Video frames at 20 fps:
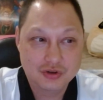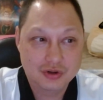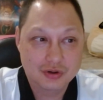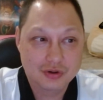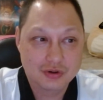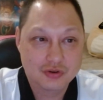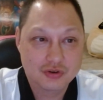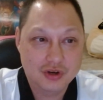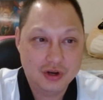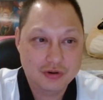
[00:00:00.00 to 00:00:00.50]

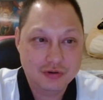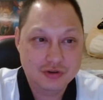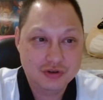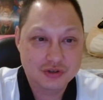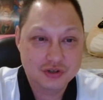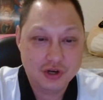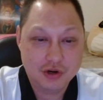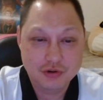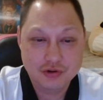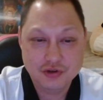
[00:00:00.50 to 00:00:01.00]

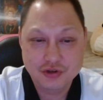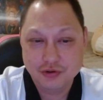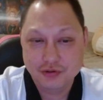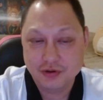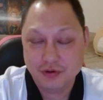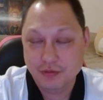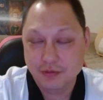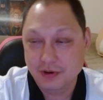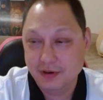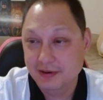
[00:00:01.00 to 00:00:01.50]
Joe Shuster
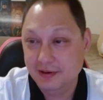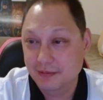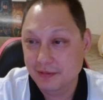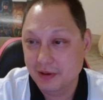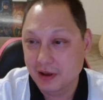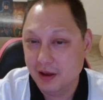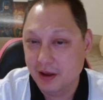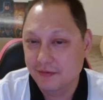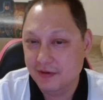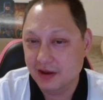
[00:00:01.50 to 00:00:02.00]
would
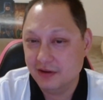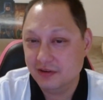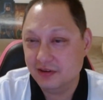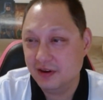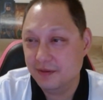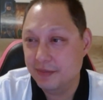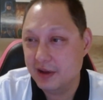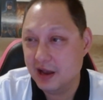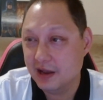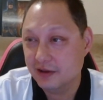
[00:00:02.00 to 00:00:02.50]
eventually
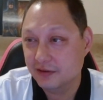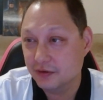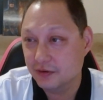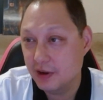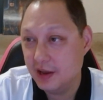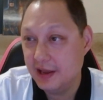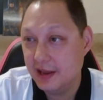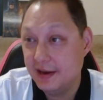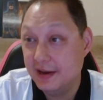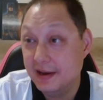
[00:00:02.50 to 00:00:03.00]
pass away
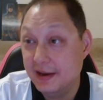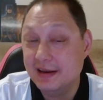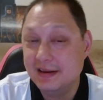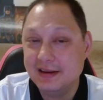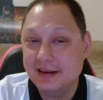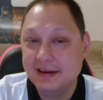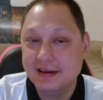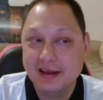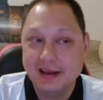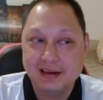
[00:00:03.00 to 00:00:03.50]
in
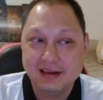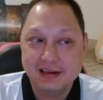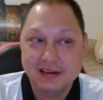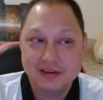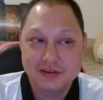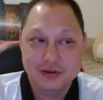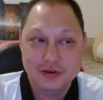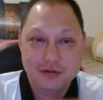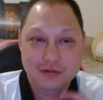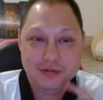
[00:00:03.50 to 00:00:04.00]

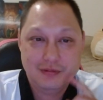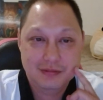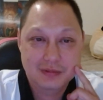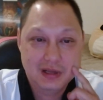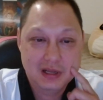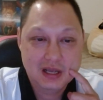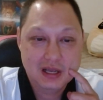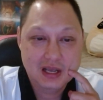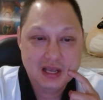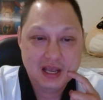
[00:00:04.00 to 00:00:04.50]
1992,
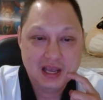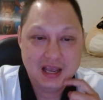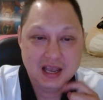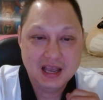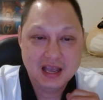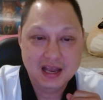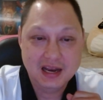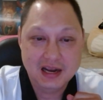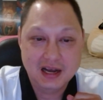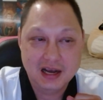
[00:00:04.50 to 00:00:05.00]

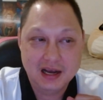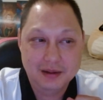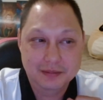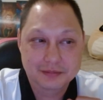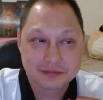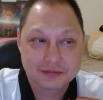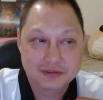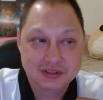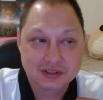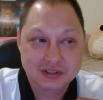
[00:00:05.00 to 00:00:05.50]
and
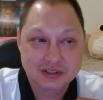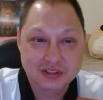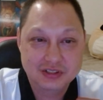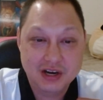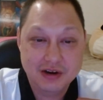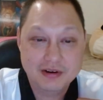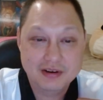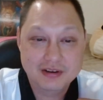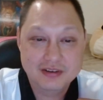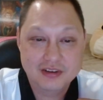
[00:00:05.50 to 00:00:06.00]
Jerry
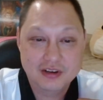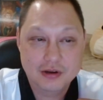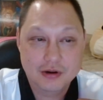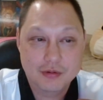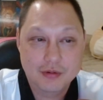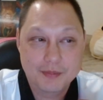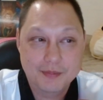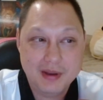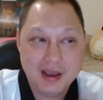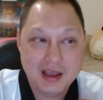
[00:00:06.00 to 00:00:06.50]
Siegel would
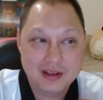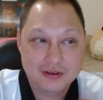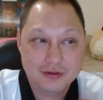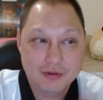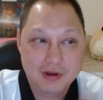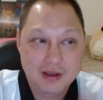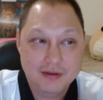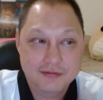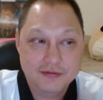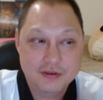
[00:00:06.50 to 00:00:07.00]
pass away
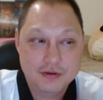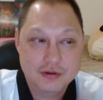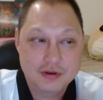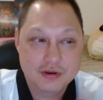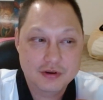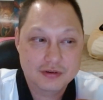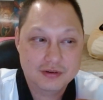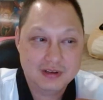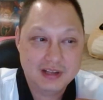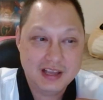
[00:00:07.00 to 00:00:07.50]
a few
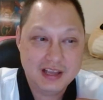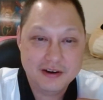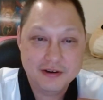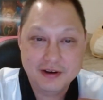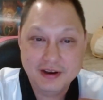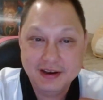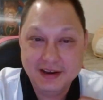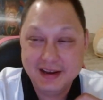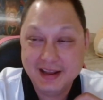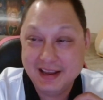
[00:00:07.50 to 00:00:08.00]
years later
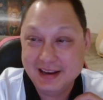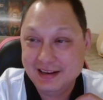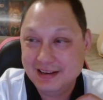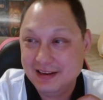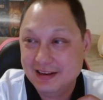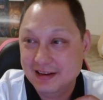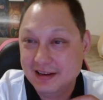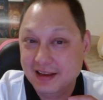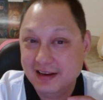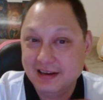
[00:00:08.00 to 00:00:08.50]
in
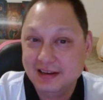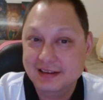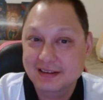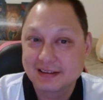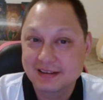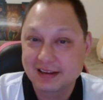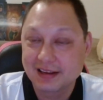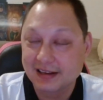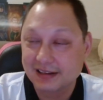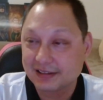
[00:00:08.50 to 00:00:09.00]

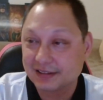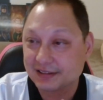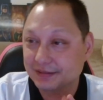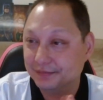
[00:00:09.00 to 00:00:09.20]
1996.